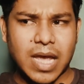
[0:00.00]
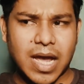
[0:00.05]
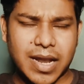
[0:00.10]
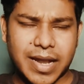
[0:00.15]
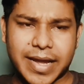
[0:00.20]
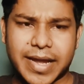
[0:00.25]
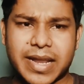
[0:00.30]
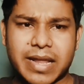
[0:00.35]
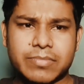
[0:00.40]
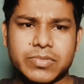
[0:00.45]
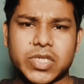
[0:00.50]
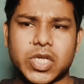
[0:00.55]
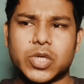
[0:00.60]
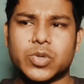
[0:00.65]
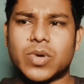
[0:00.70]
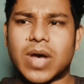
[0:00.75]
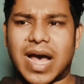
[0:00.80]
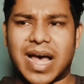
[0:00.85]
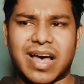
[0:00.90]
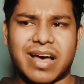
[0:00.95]
And again, I'm
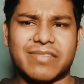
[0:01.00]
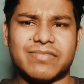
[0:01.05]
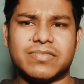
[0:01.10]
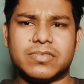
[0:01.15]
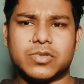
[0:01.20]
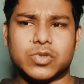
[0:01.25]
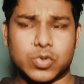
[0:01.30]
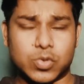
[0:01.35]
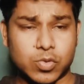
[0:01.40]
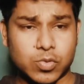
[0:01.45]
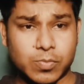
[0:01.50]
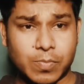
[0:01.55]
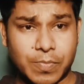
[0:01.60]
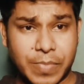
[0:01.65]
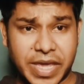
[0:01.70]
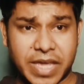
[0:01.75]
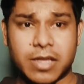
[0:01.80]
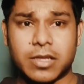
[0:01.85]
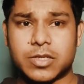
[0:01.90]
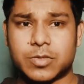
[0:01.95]
telling you, I have
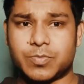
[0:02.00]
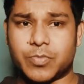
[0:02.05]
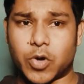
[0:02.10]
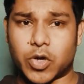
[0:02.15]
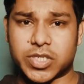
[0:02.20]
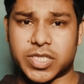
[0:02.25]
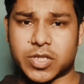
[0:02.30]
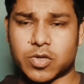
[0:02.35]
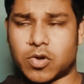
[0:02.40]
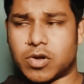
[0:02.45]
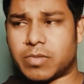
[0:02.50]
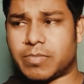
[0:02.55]
two biggest projects